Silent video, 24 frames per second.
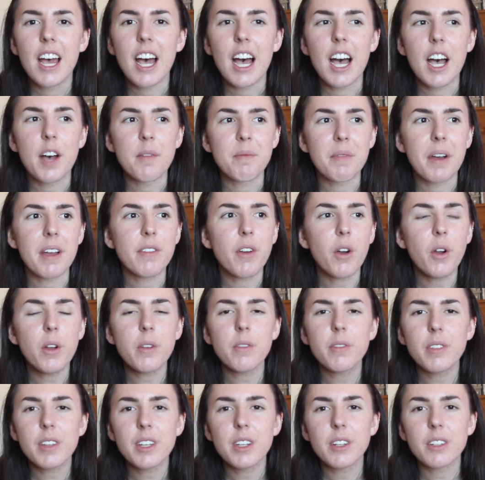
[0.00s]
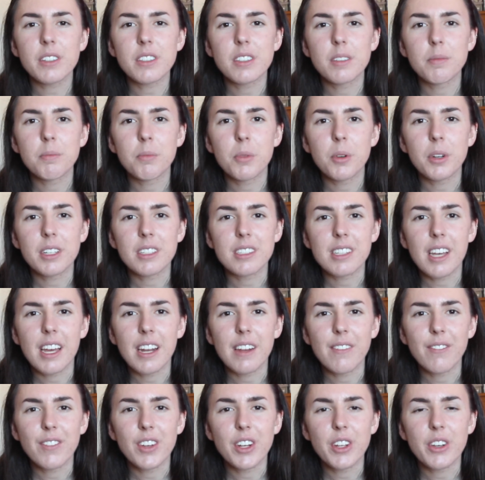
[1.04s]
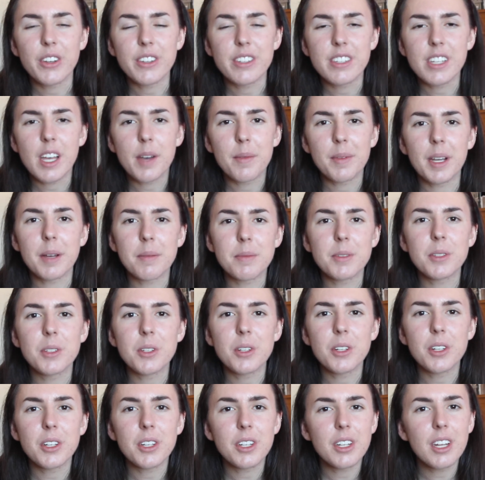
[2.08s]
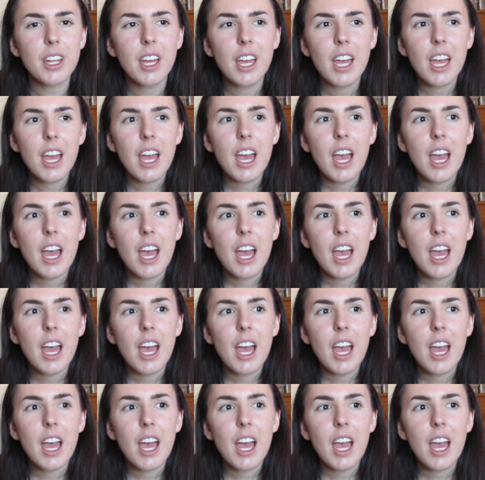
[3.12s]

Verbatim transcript: Um, I've hopefully got some more exciting videos coming up soon